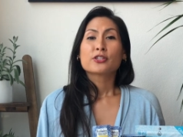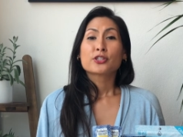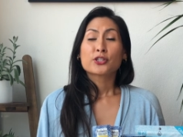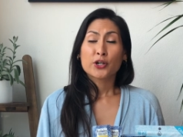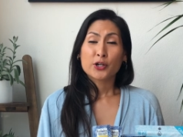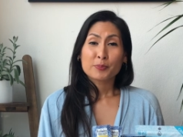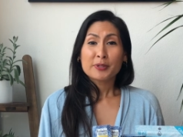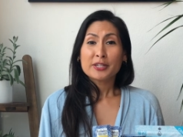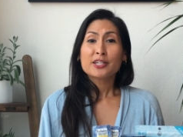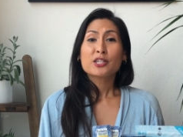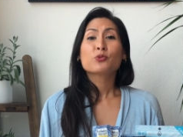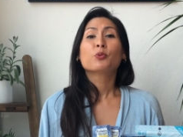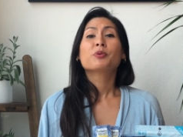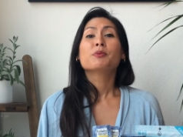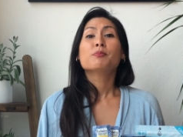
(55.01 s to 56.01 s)
Terpenes
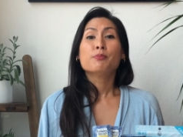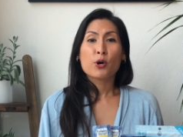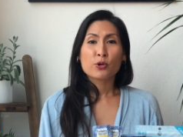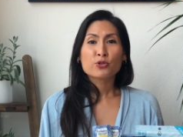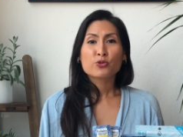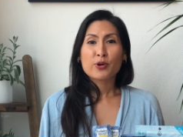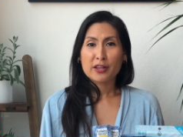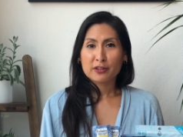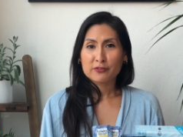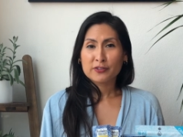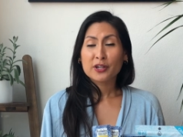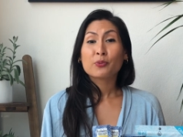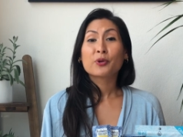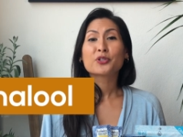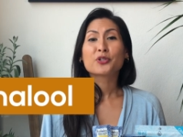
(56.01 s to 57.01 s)
will be most
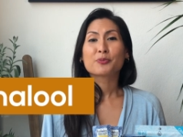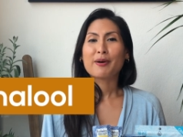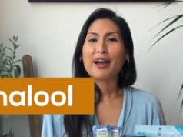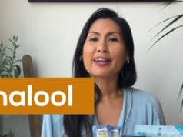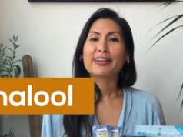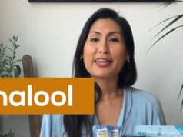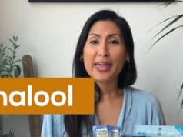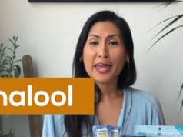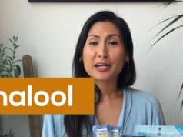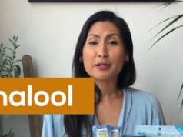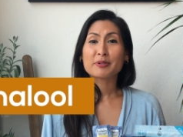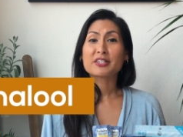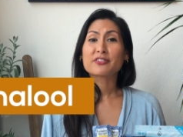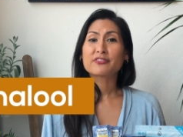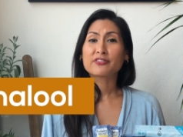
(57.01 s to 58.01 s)
relevant when you're buying
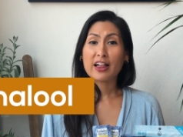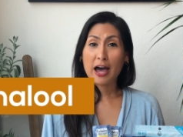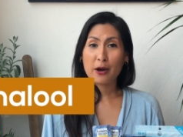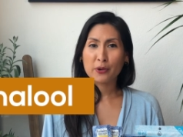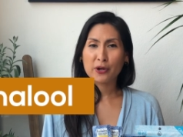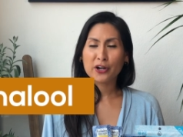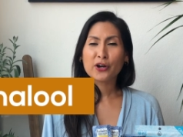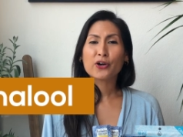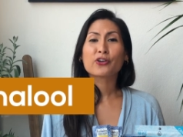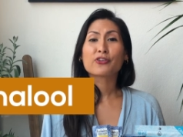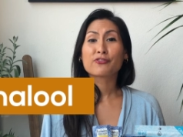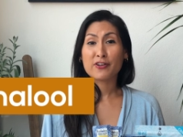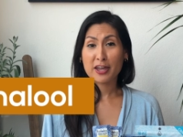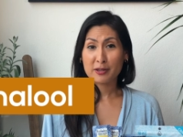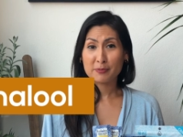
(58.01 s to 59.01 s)
cannabis flower or
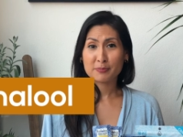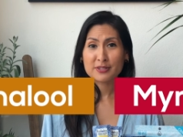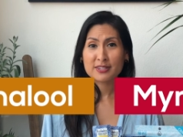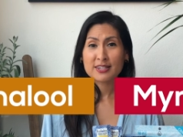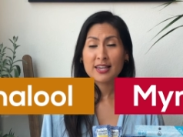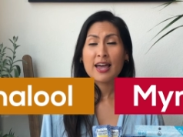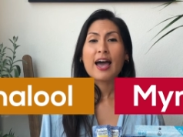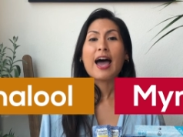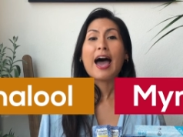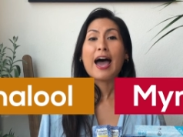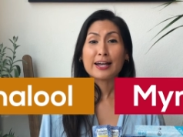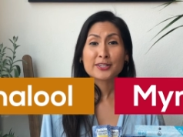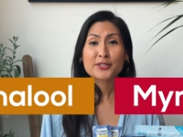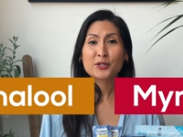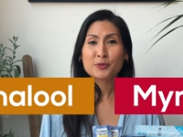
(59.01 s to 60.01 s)
vapes.
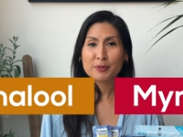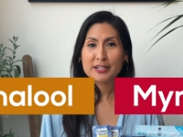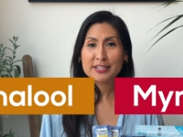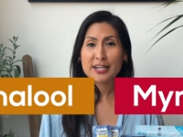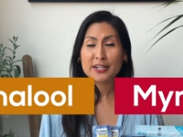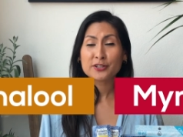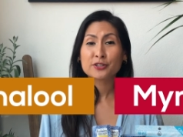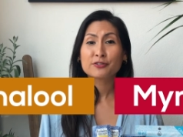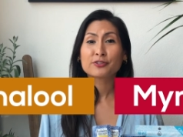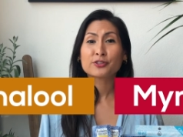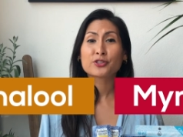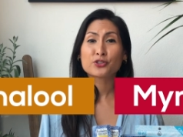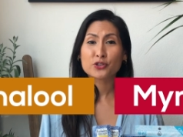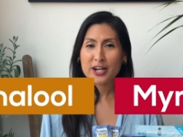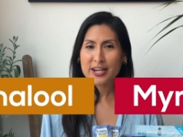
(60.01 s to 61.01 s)
Ask your bud tender for
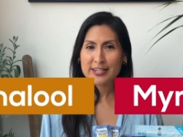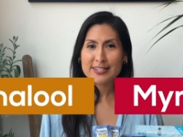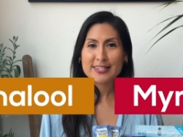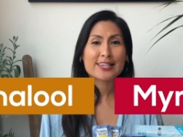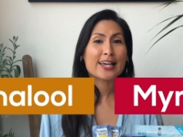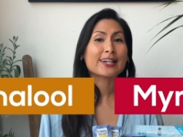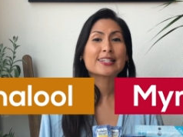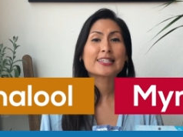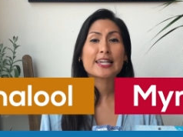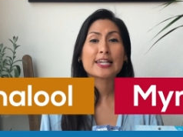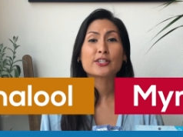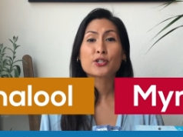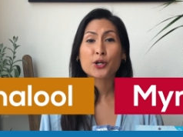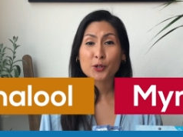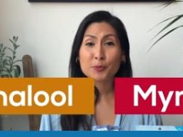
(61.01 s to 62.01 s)
strains that
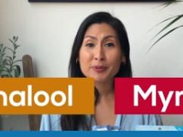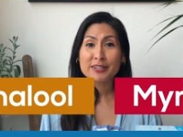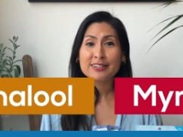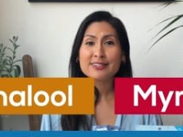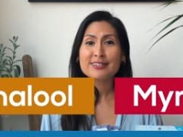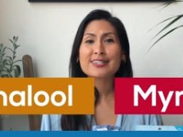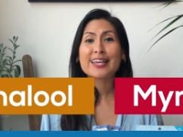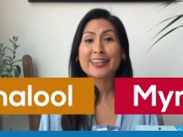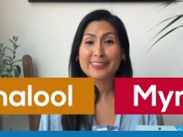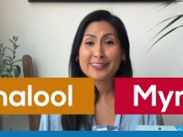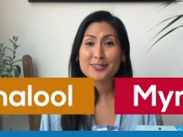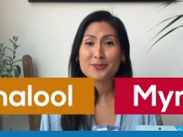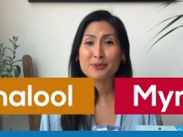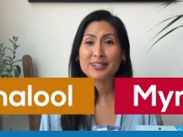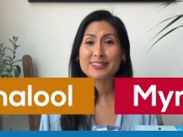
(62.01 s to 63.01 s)
contain terpenes like
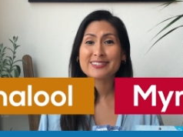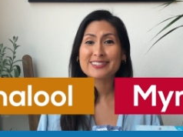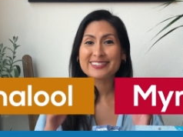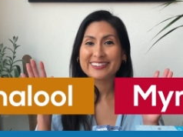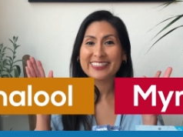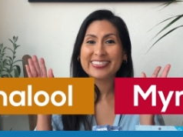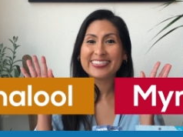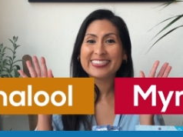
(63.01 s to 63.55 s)
these ones